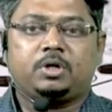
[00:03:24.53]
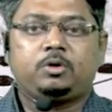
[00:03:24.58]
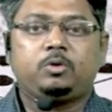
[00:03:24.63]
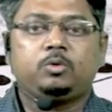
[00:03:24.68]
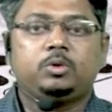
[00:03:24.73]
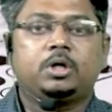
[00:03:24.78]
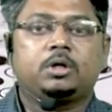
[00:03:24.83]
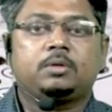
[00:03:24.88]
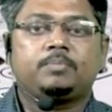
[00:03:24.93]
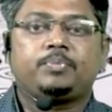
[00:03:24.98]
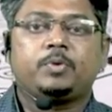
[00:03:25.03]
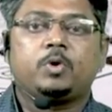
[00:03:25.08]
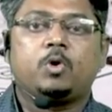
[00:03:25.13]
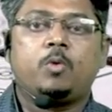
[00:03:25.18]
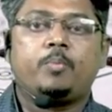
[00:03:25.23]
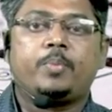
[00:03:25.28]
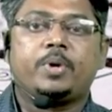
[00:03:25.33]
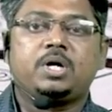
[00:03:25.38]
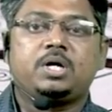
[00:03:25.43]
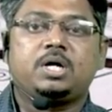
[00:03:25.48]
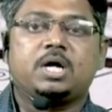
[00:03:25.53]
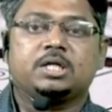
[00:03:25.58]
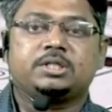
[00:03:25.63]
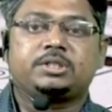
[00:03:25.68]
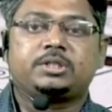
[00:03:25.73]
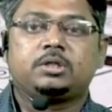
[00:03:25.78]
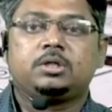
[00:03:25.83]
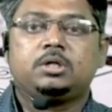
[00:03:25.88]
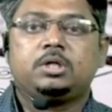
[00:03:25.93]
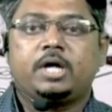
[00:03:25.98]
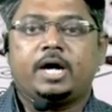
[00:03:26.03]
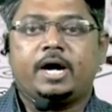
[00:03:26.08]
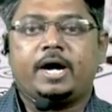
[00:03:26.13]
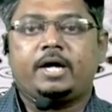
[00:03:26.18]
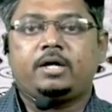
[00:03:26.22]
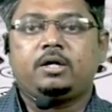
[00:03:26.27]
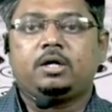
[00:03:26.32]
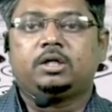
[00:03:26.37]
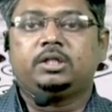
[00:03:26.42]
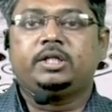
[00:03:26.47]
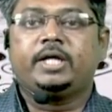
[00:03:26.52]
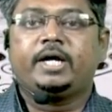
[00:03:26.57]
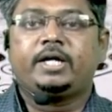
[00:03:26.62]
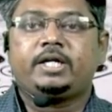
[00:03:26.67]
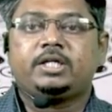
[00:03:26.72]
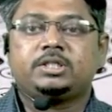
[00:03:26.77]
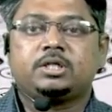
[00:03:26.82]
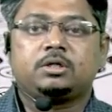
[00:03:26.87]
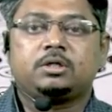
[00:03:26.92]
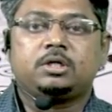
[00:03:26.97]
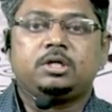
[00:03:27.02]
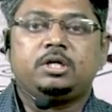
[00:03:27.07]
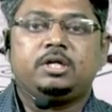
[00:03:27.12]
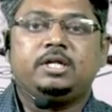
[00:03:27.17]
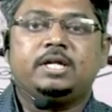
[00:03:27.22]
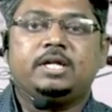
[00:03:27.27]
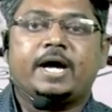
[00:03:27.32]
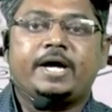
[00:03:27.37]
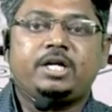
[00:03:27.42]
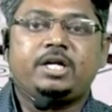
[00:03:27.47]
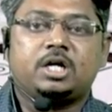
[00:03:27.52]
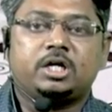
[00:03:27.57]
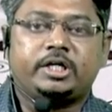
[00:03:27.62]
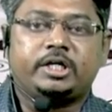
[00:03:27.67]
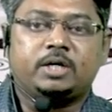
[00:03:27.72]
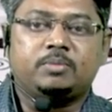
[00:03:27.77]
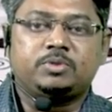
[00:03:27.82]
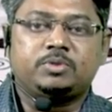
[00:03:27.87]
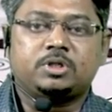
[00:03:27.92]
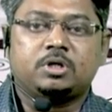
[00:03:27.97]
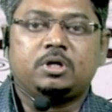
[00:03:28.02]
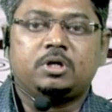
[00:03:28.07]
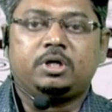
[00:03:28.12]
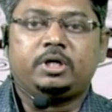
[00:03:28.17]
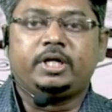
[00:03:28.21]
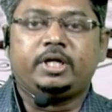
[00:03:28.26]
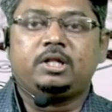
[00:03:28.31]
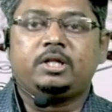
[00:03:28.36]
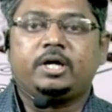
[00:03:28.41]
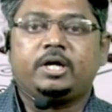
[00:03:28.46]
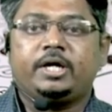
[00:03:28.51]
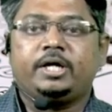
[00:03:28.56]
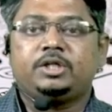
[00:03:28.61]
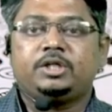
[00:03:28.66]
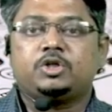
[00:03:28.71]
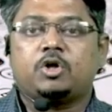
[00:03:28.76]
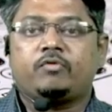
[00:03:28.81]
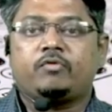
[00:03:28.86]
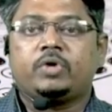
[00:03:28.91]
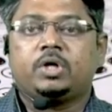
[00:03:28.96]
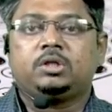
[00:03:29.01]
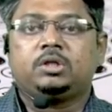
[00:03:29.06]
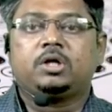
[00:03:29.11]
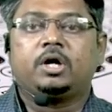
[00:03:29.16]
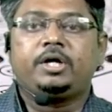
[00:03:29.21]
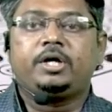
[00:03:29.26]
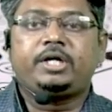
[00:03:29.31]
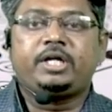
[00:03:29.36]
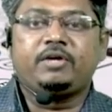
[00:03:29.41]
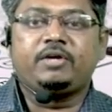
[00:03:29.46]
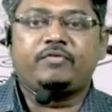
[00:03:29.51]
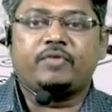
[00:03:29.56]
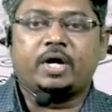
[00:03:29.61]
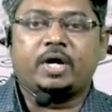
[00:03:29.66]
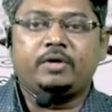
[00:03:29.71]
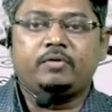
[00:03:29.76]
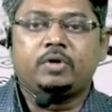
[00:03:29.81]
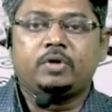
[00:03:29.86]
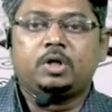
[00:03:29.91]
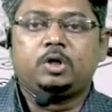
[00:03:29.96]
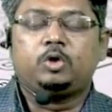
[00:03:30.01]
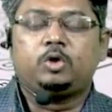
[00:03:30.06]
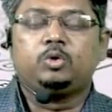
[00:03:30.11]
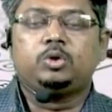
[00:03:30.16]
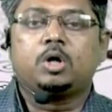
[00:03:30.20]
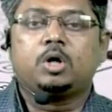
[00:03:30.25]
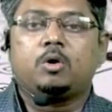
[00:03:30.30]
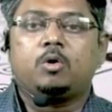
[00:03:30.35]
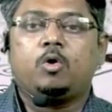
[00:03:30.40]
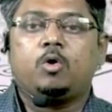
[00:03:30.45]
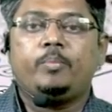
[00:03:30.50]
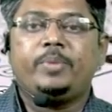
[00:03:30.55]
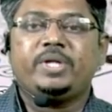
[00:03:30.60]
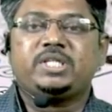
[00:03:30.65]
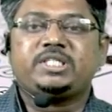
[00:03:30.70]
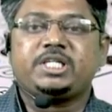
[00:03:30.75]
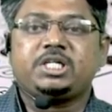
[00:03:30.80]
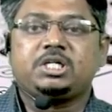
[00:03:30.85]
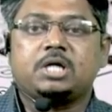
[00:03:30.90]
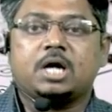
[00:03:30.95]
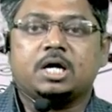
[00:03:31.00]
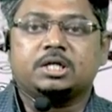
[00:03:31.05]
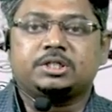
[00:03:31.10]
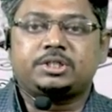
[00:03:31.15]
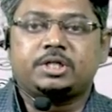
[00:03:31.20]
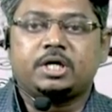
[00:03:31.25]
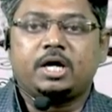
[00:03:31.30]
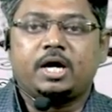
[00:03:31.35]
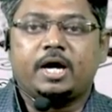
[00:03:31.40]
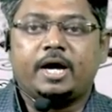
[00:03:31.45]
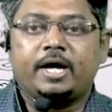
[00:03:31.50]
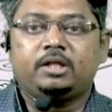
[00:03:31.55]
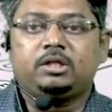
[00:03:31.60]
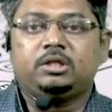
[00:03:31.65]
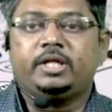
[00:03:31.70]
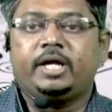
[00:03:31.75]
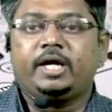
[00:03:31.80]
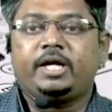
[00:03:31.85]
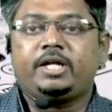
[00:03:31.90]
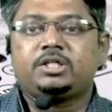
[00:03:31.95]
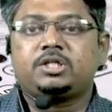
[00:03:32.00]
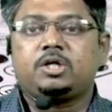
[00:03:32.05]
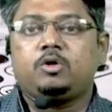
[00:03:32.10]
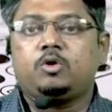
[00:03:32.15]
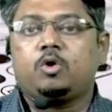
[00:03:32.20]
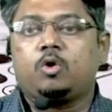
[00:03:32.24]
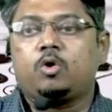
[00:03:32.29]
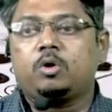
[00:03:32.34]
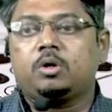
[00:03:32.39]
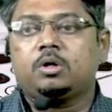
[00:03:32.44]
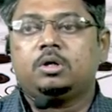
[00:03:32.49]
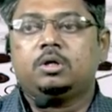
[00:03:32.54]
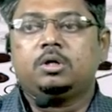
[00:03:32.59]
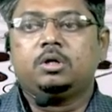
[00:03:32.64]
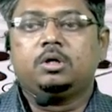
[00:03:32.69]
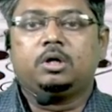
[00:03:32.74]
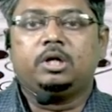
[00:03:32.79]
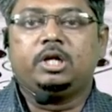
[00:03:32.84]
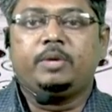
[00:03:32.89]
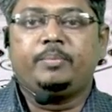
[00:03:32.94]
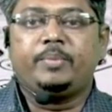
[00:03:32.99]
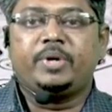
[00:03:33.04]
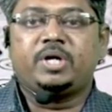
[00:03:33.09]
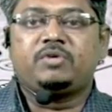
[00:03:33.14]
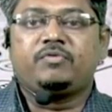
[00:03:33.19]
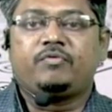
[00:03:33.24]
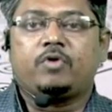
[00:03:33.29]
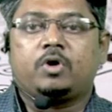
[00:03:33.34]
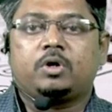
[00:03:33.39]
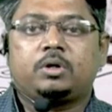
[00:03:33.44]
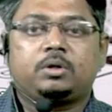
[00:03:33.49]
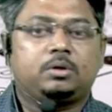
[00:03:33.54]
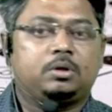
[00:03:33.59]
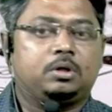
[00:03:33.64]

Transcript: the open caste, and there is a 9 attempts till the age of 35 to the OBC caste, and there is a no limit for